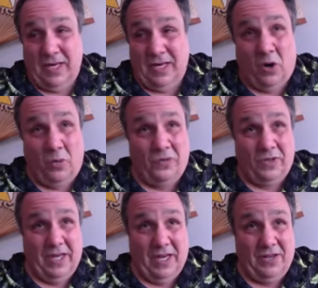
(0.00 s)

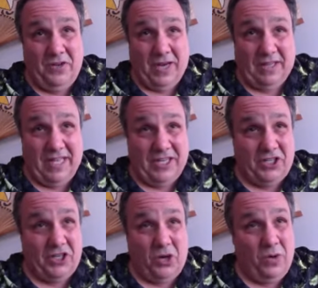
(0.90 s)
hopefully you get that
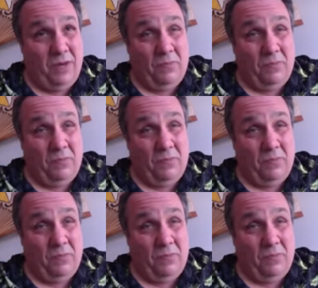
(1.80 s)
show up.